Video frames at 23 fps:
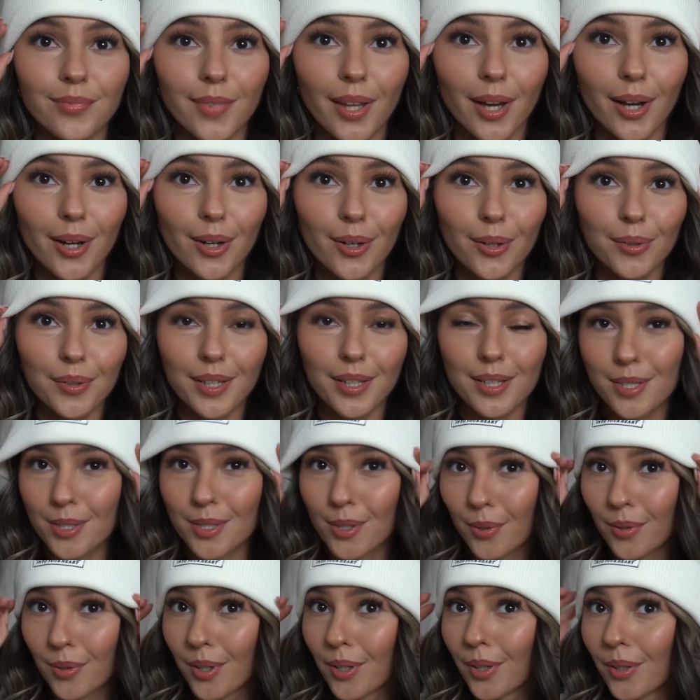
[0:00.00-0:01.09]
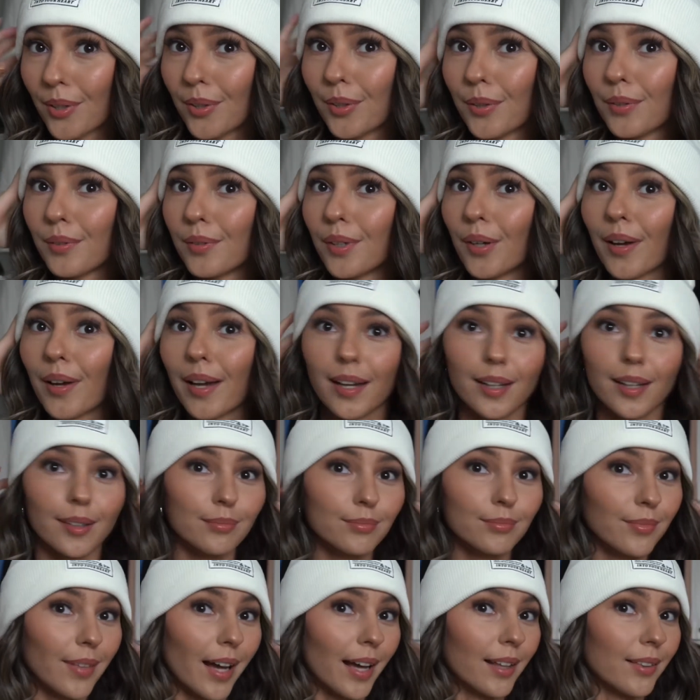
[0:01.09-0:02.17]
Oh, that's so cute. Okay,
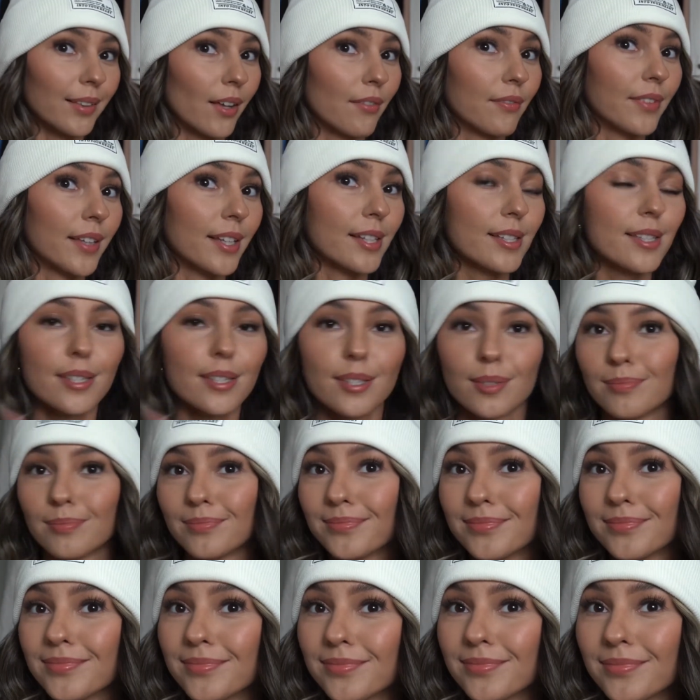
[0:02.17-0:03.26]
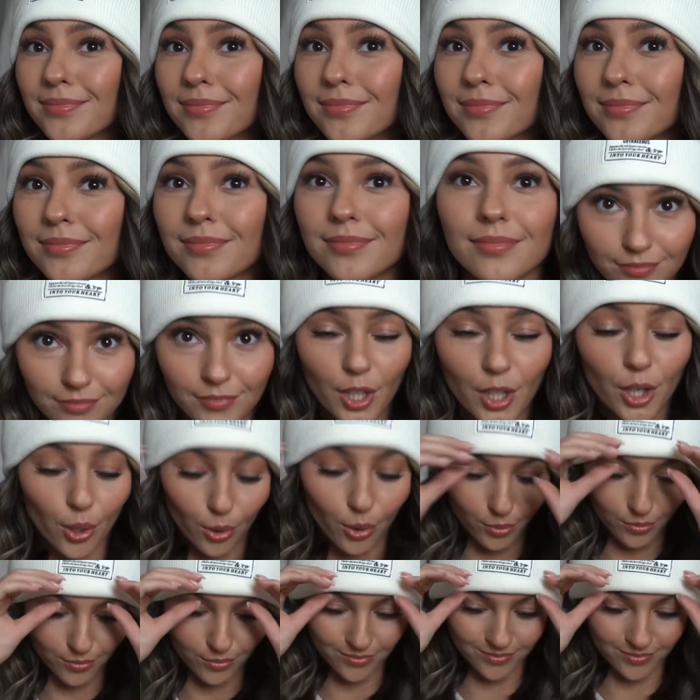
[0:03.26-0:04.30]
I love this. Cute.